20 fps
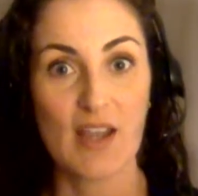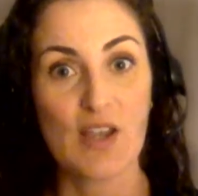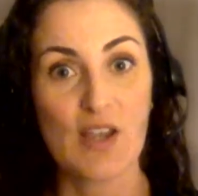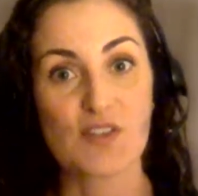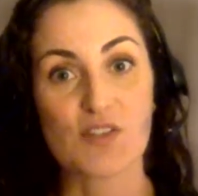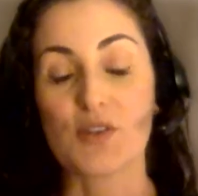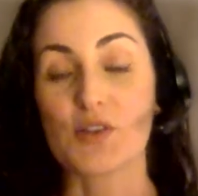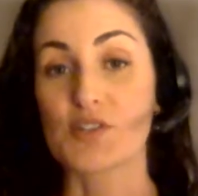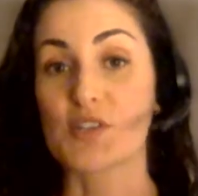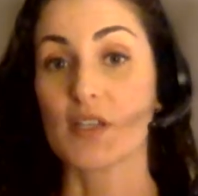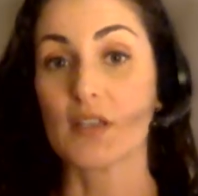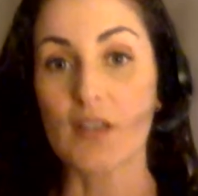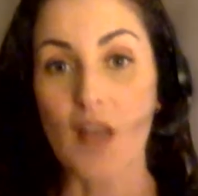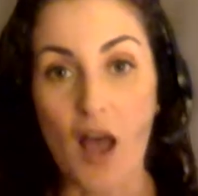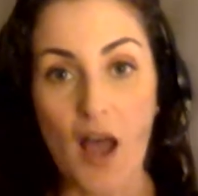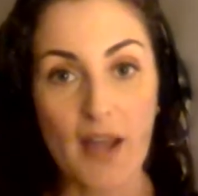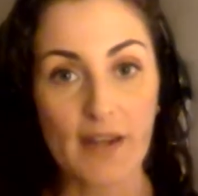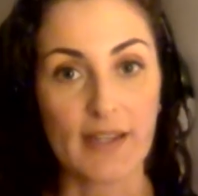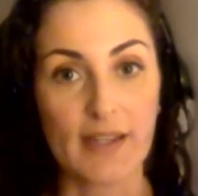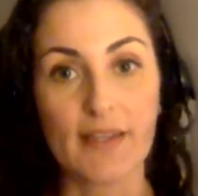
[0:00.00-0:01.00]
So there's a
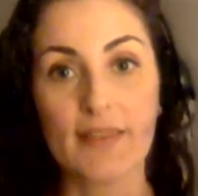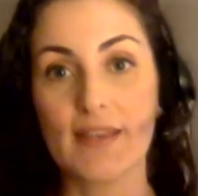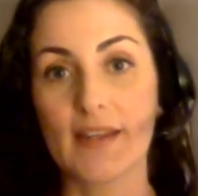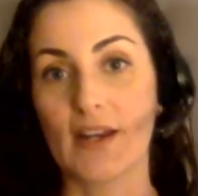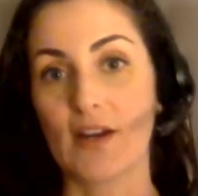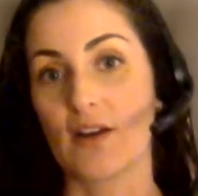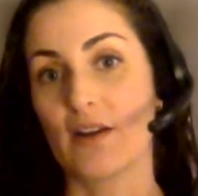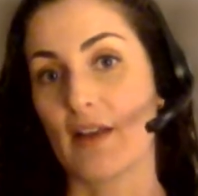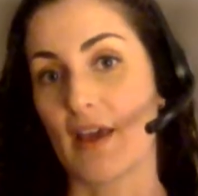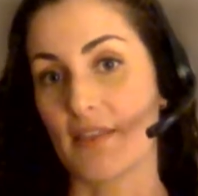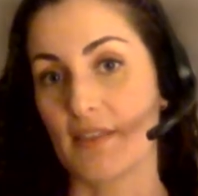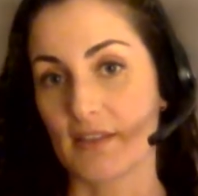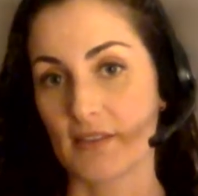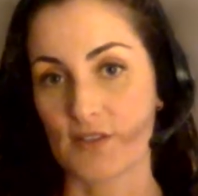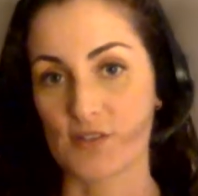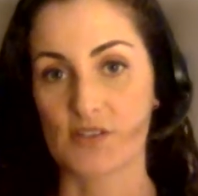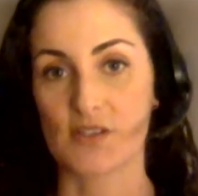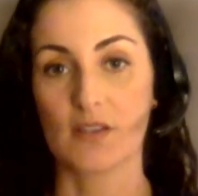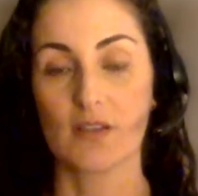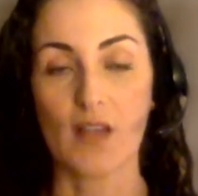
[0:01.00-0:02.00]
lot in there, and I think
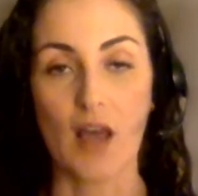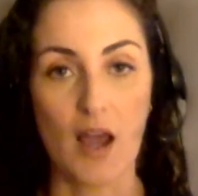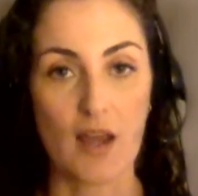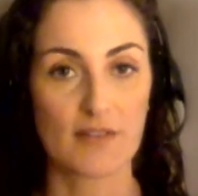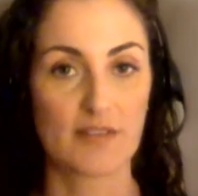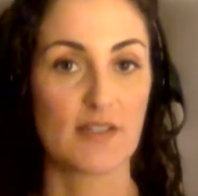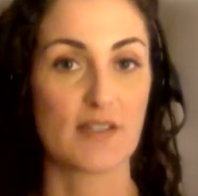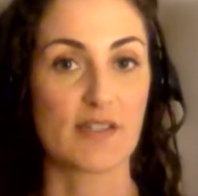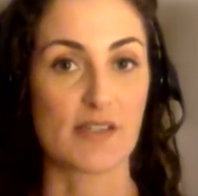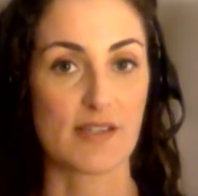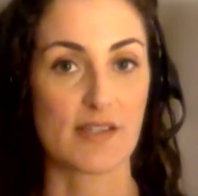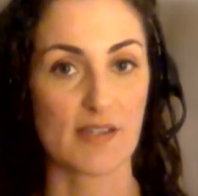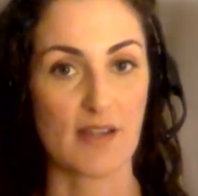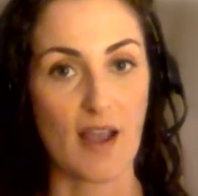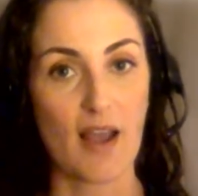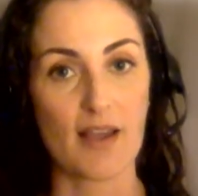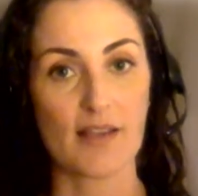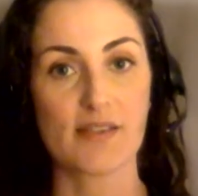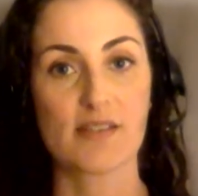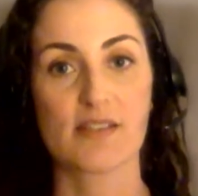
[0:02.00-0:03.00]
there's a lot to
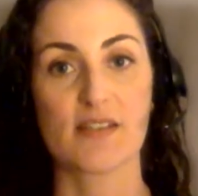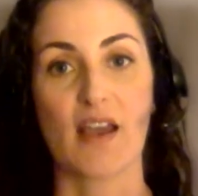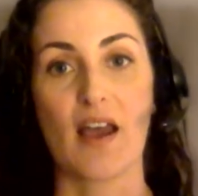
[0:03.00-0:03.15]
discuss,